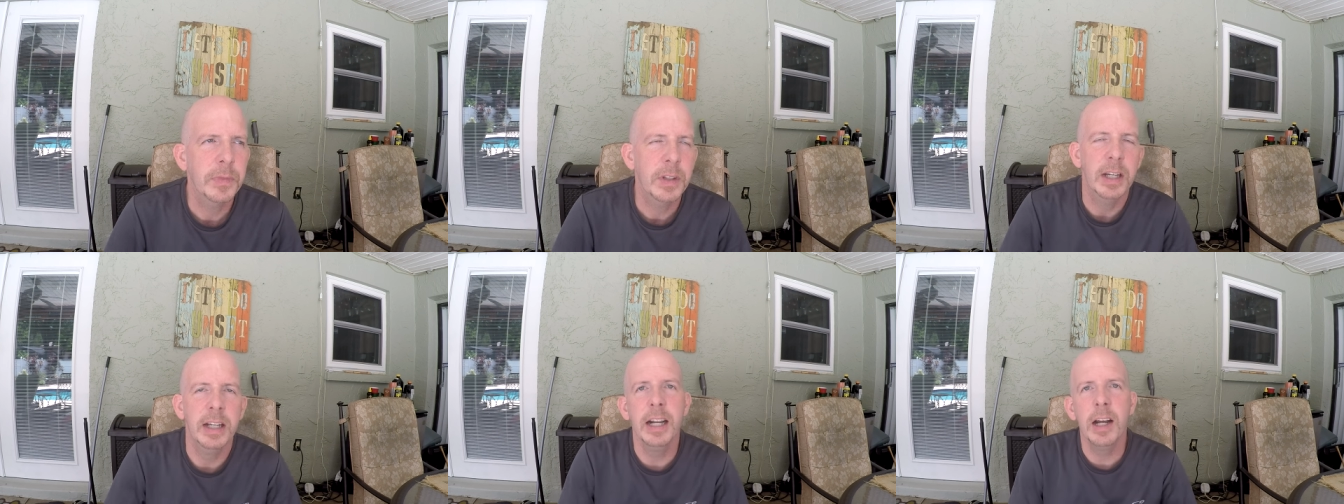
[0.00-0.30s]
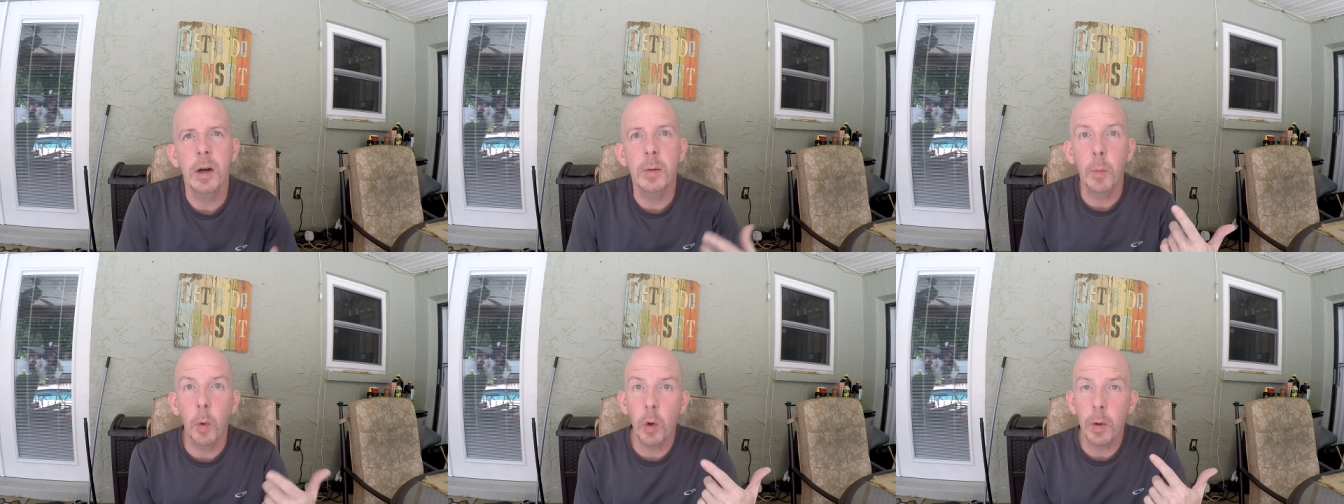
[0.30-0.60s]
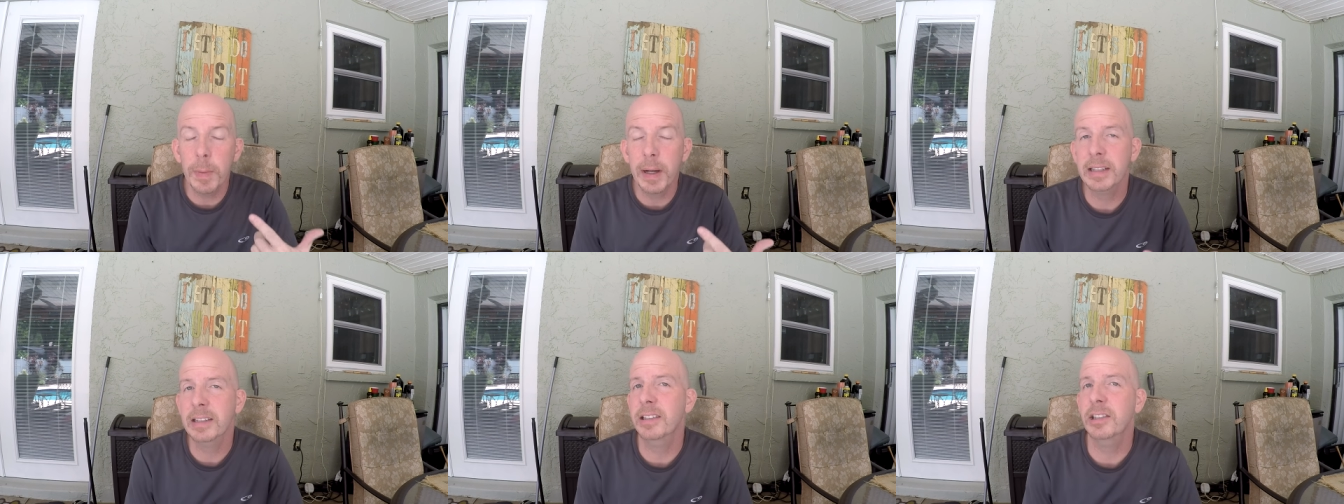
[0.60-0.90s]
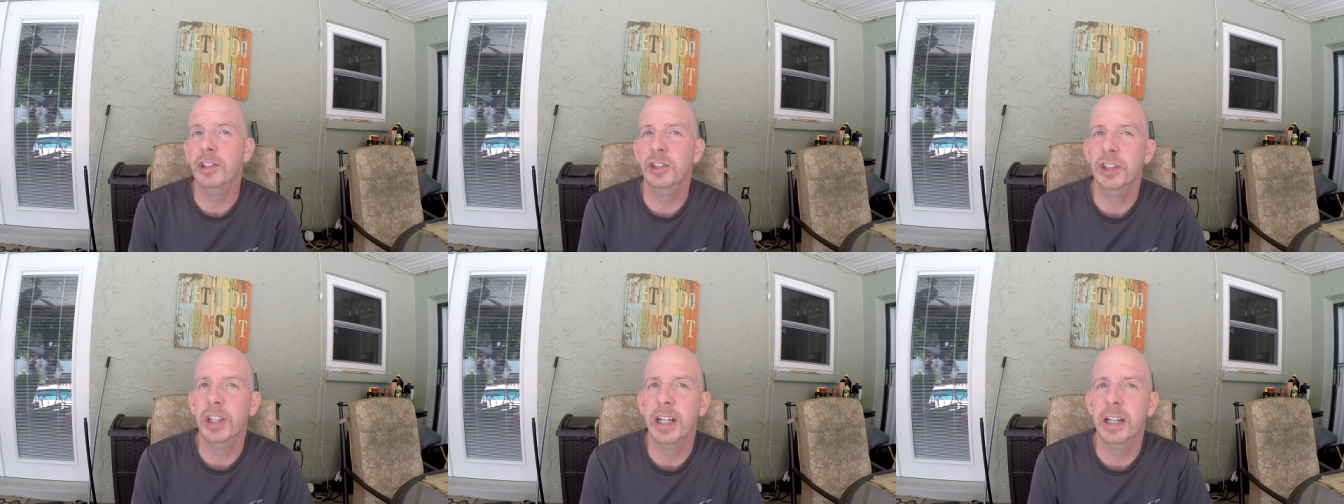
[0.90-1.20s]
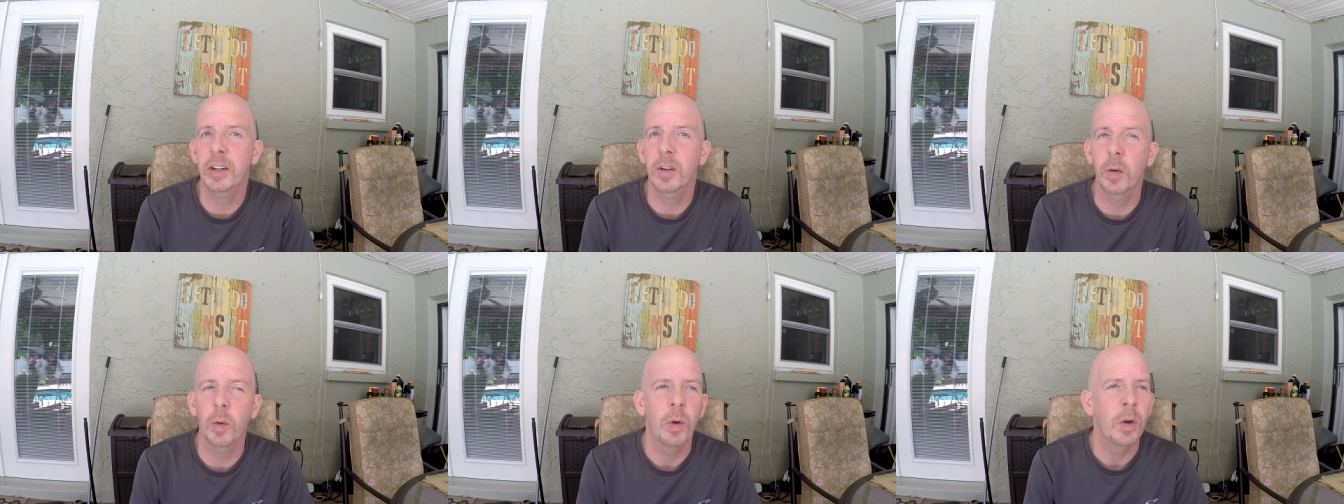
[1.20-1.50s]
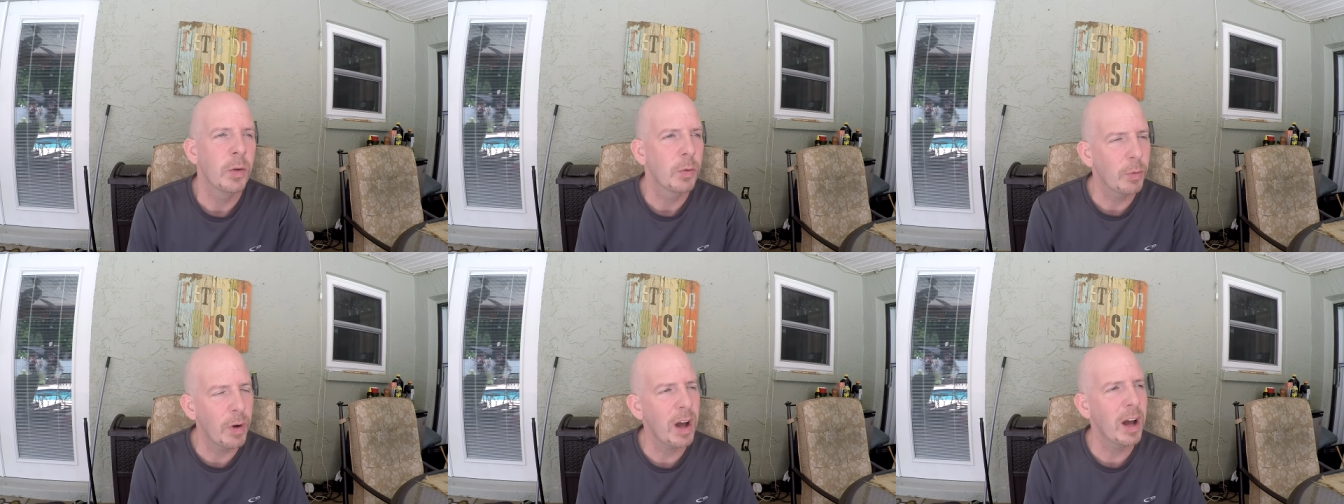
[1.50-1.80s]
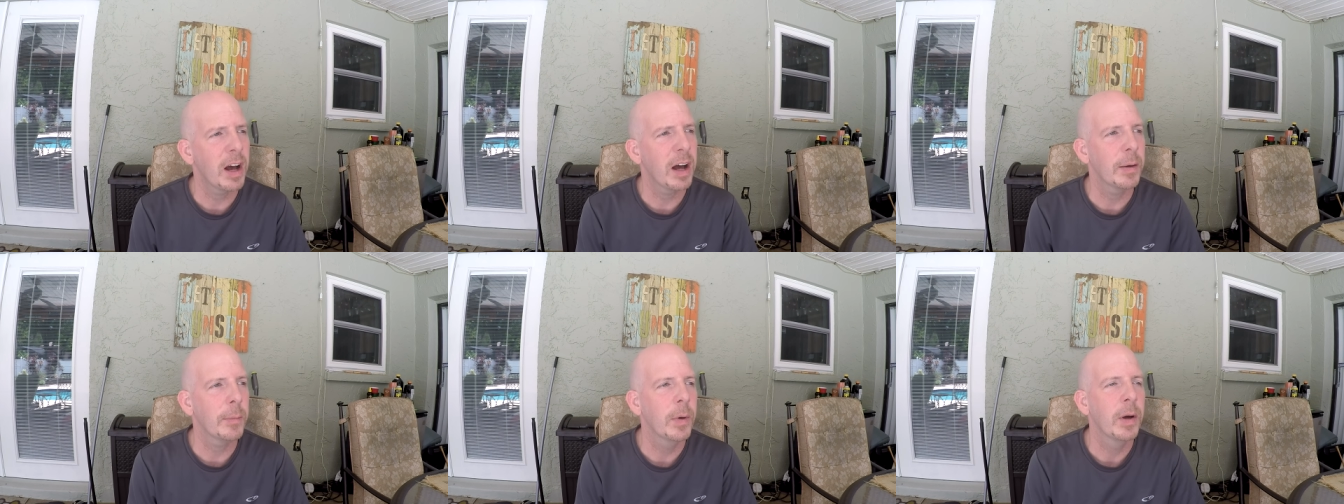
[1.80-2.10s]
And now more about this channel.
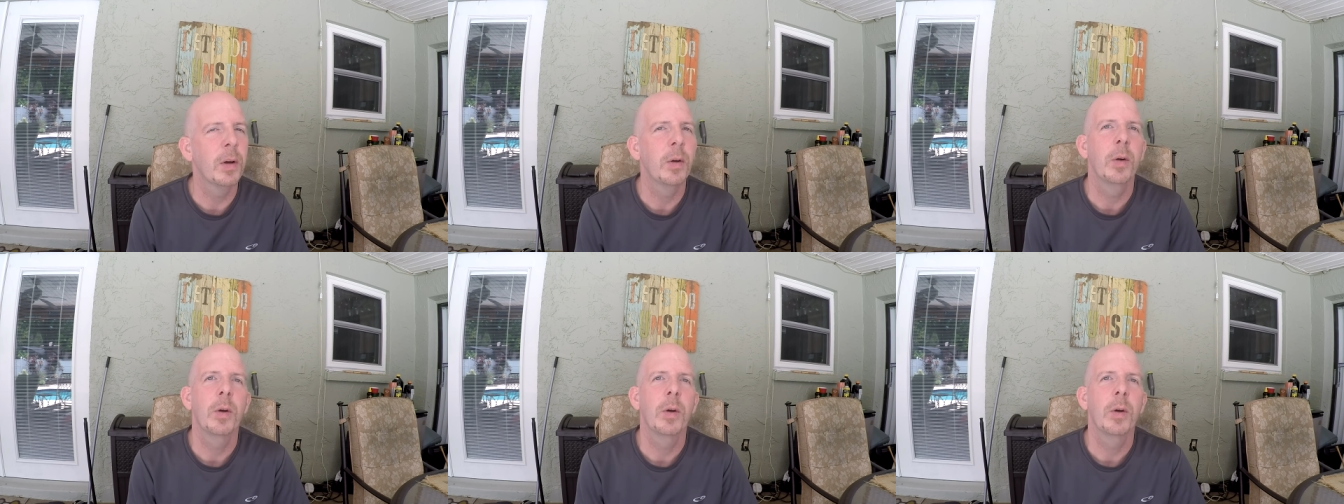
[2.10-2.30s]
Rob,